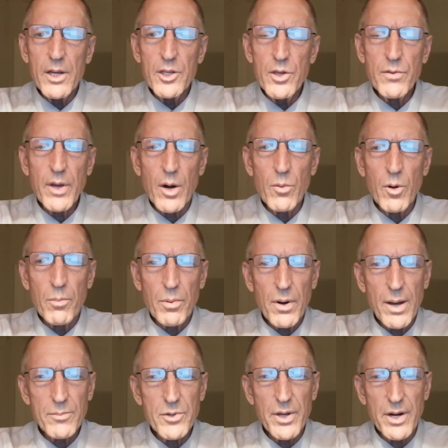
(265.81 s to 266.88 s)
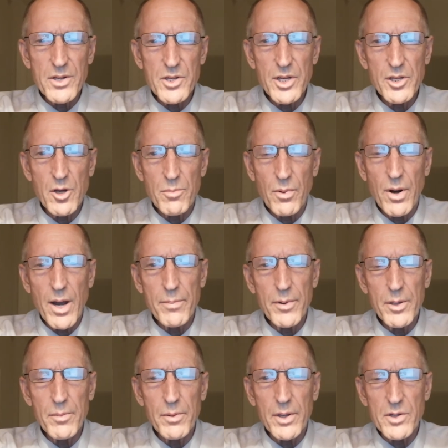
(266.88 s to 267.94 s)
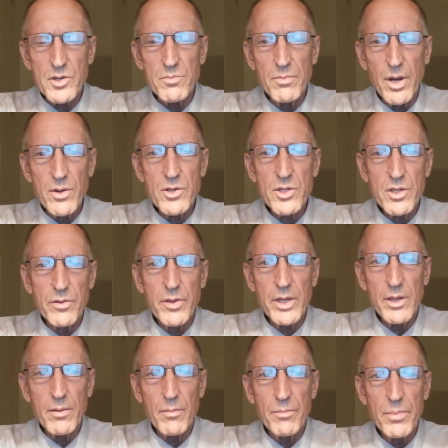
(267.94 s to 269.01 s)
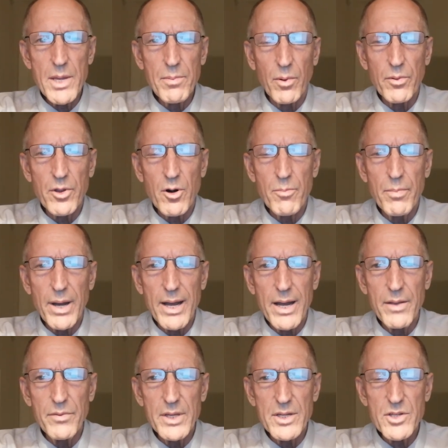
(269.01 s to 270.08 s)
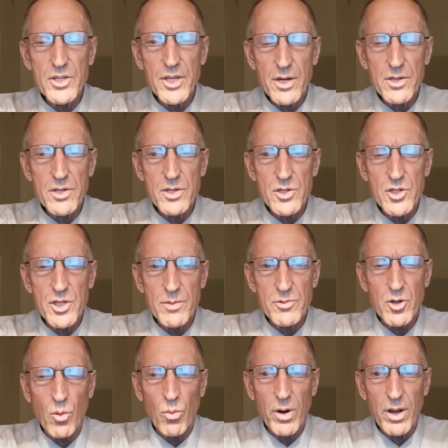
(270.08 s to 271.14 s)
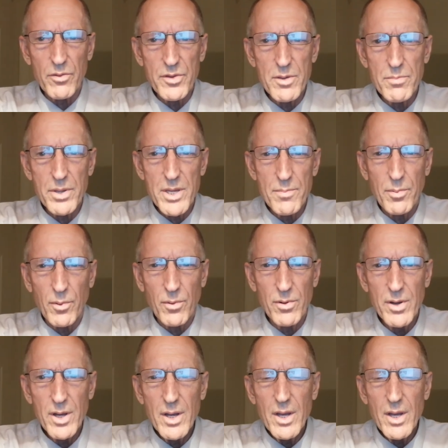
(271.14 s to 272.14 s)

you've got a real problem trying to sell your property because most of the people that are buying these citizenships are wealthy people